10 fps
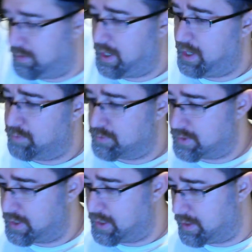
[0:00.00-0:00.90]
cables
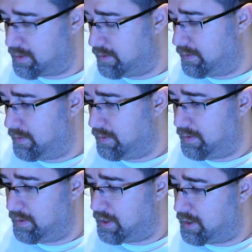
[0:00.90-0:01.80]
there.
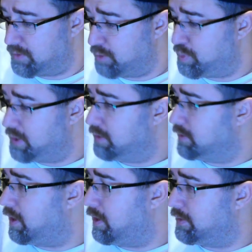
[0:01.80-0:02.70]
The build on the